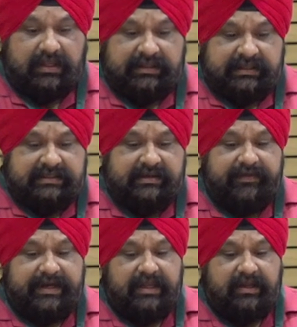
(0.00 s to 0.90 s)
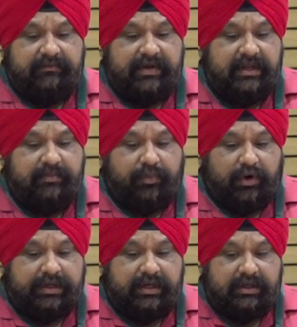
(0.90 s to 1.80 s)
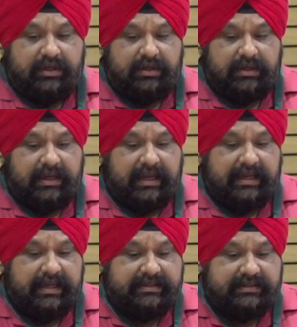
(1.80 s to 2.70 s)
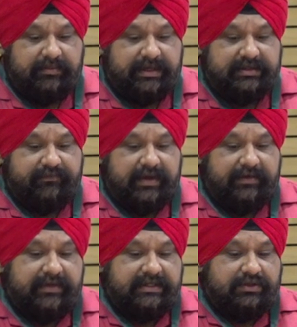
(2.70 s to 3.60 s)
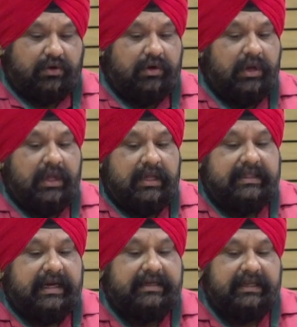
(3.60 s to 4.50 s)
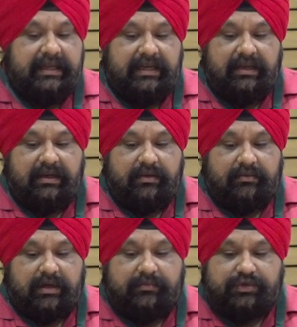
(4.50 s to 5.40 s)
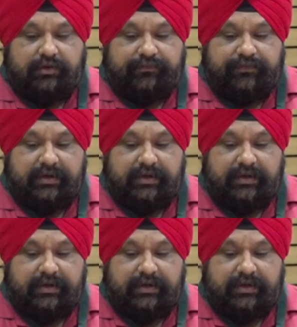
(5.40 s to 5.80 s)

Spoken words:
this is a very, very important estimation where we saw that in terms of